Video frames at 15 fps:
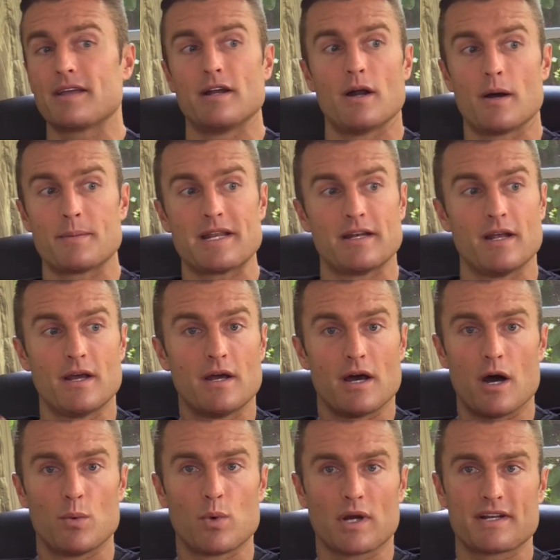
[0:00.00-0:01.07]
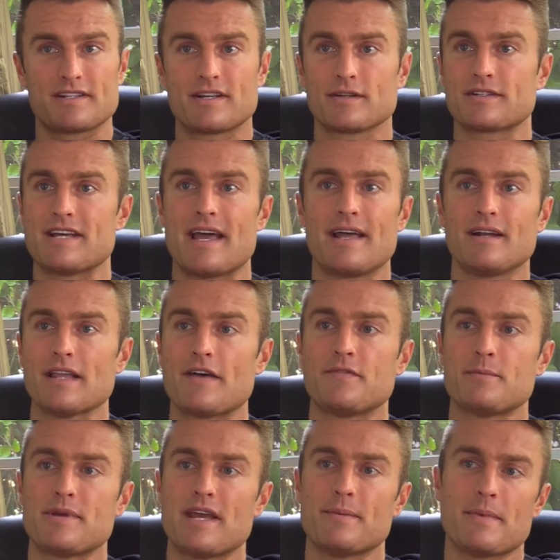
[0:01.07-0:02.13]
You know, I mean, I'll work until 10,
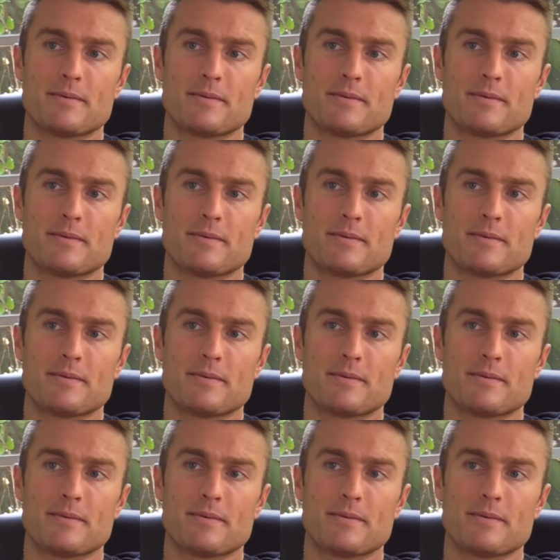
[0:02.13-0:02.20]
11 p.m.,